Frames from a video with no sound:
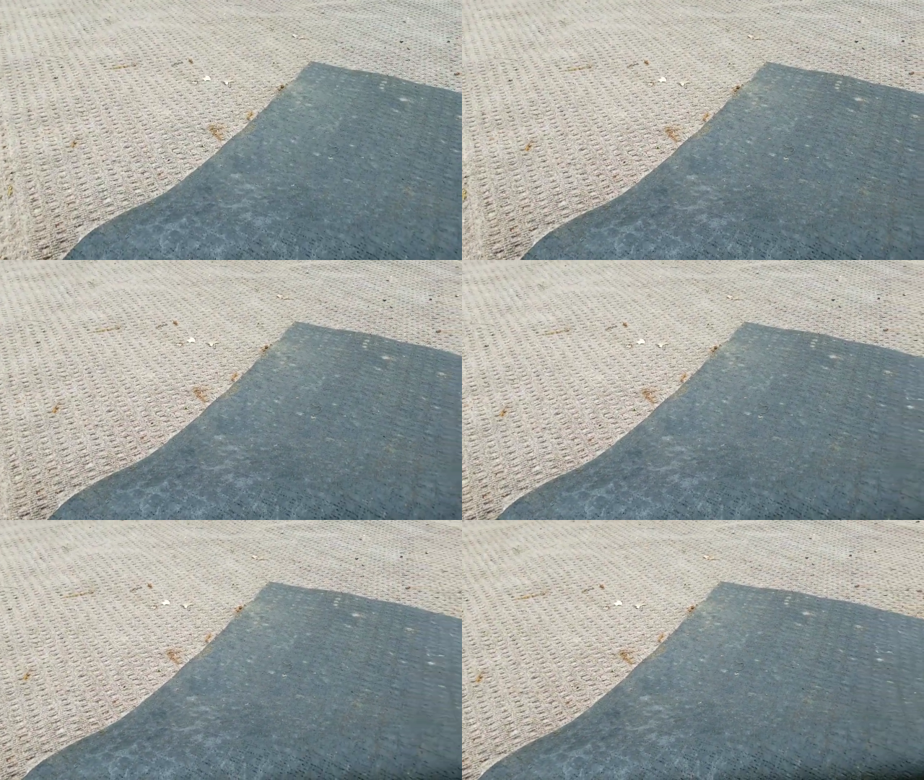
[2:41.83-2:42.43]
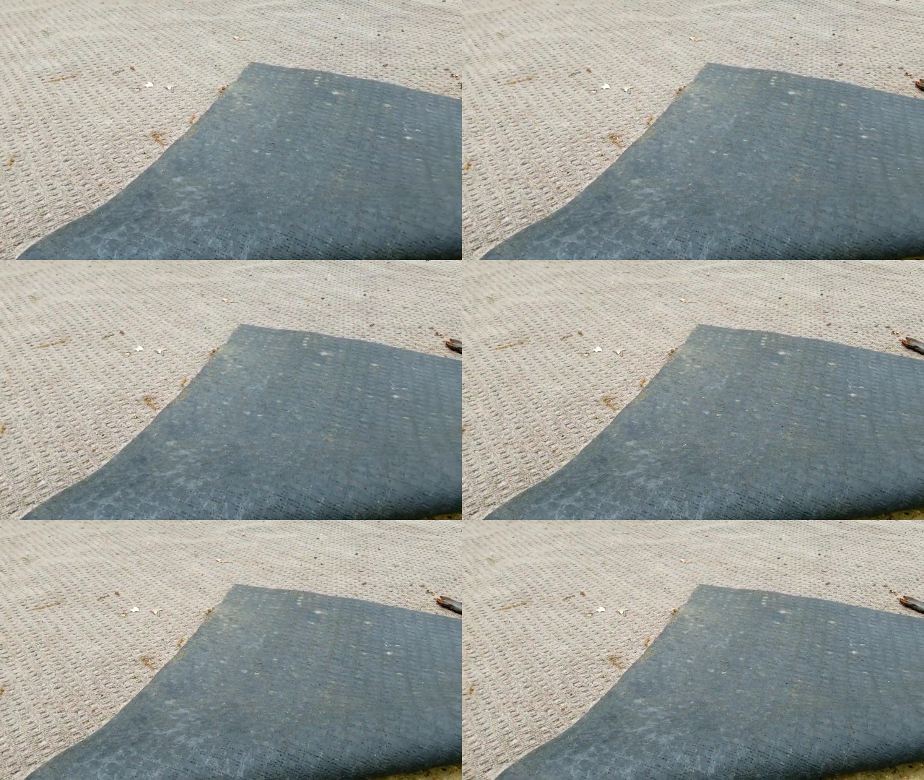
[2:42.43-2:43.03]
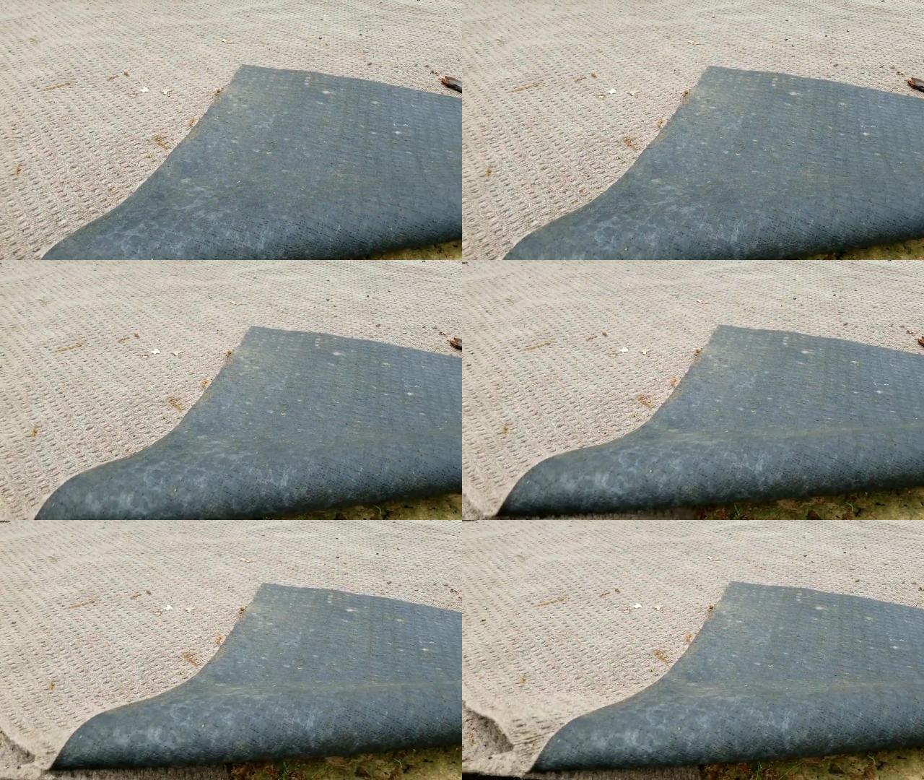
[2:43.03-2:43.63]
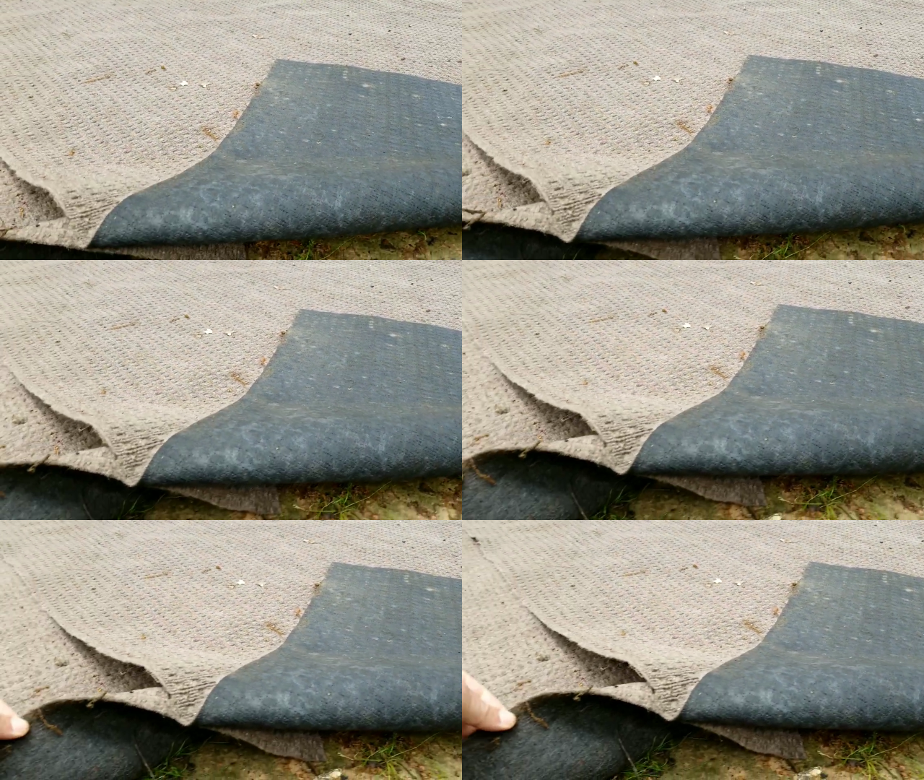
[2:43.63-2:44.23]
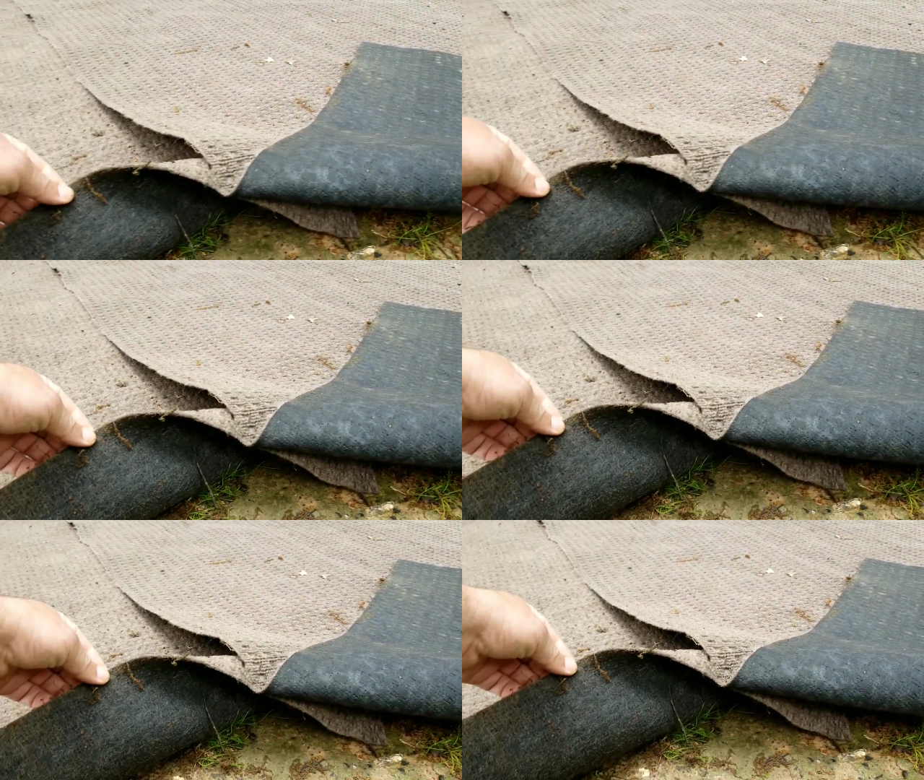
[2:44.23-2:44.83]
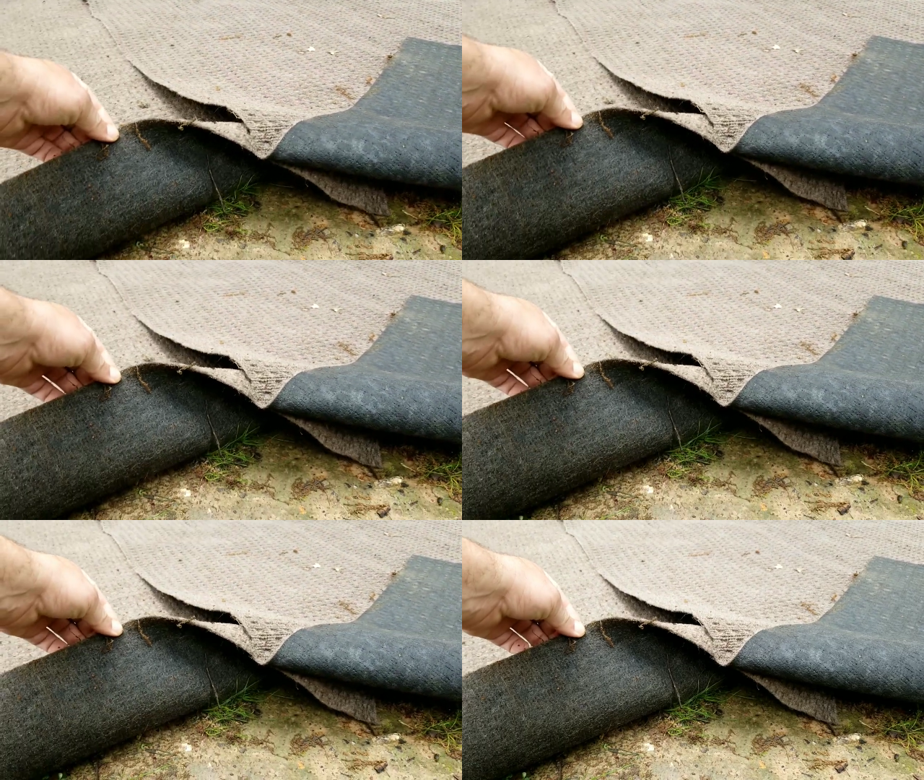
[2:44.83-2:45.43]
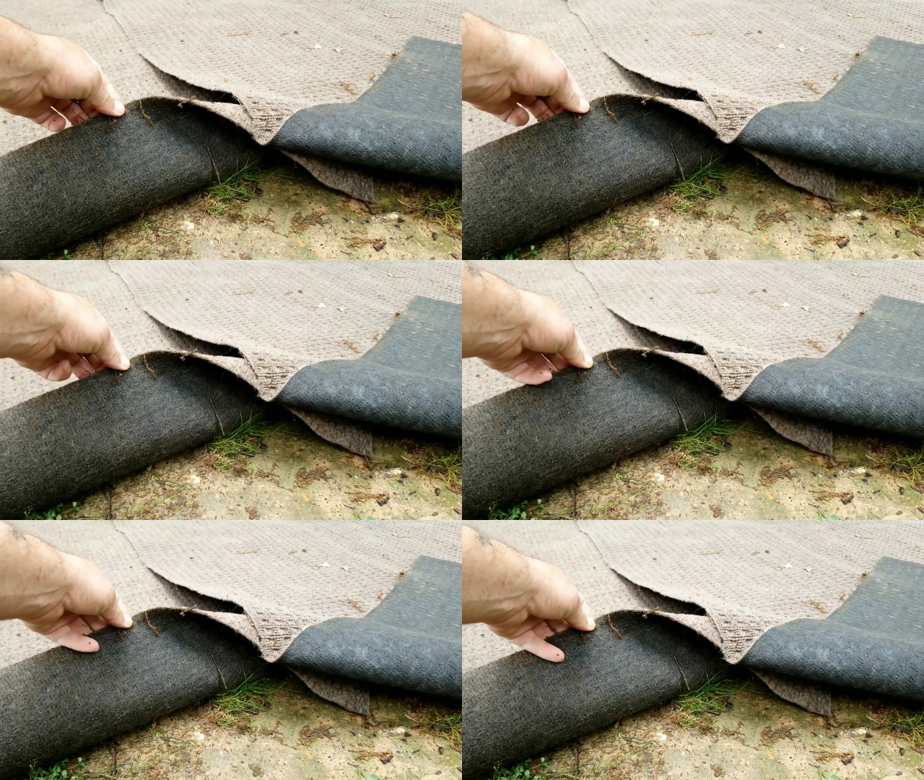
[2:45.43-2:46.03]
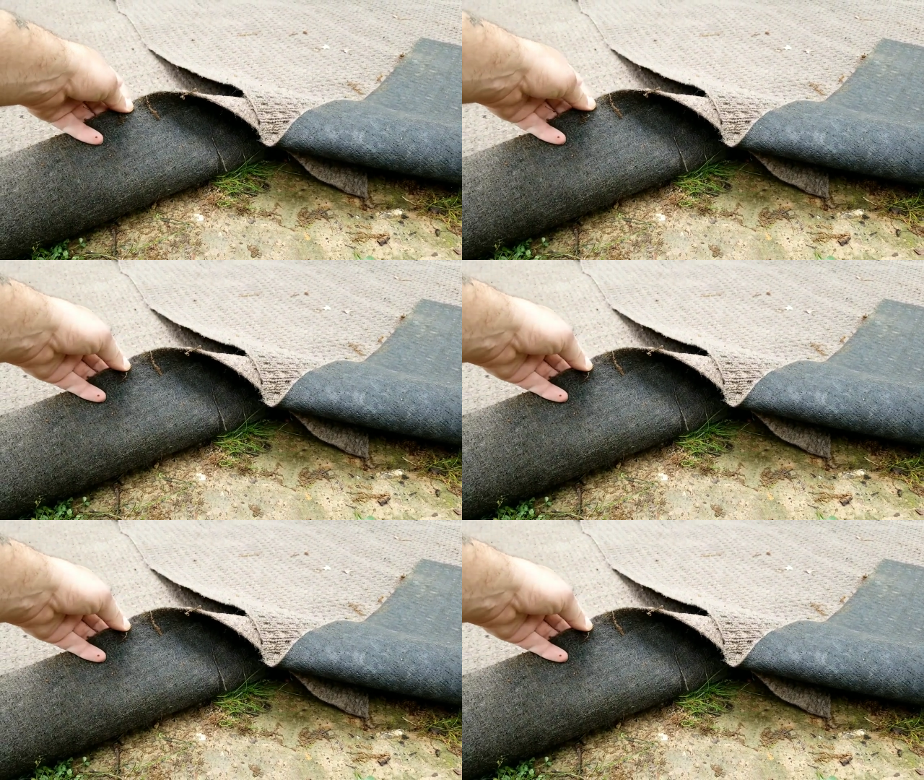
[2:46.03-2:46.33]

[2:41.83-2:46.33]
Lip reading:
No face is visible, so there are no lips to read.